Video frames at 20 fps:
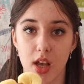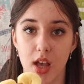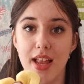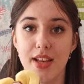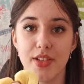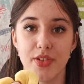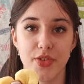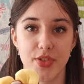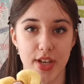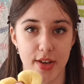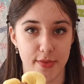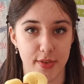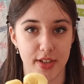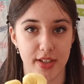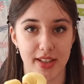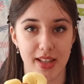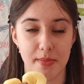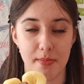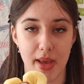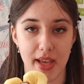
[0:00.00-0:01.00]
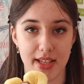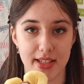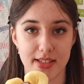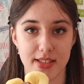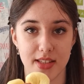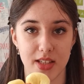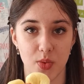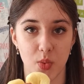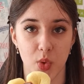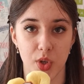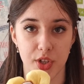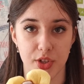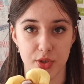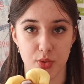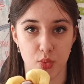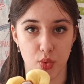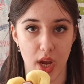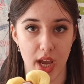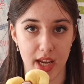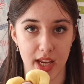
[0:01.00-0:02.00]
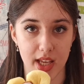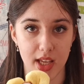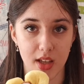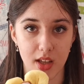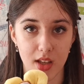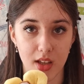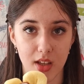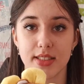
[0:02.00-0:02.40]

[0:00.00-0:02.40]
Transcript: and definitely Maggie Stiefvater's writing.